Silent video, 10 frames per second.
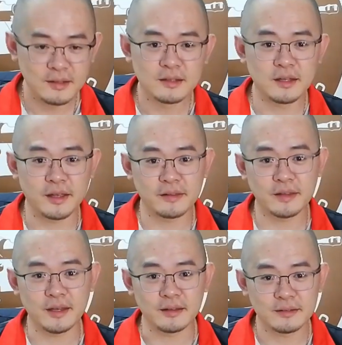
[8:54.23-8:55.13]
like
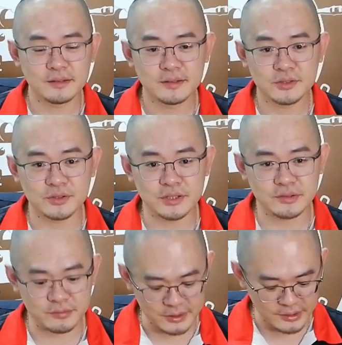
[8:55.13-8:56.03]
that. So this
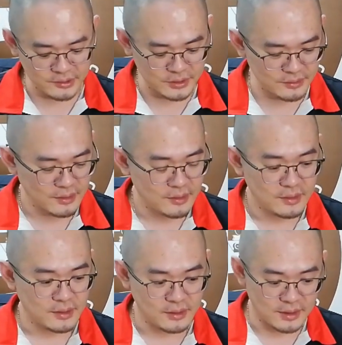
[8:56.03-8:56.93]
is really good.
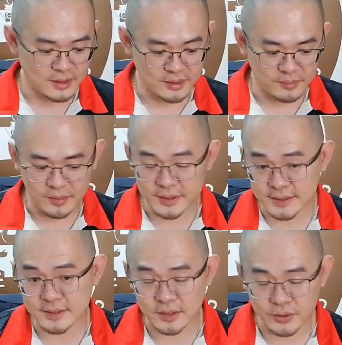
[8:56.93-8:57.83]

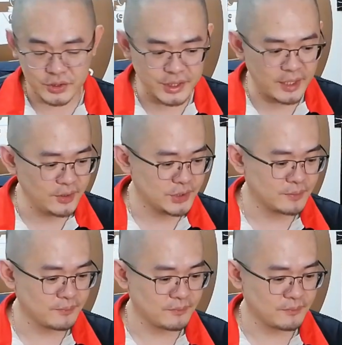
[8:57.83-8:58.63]
This is a good change.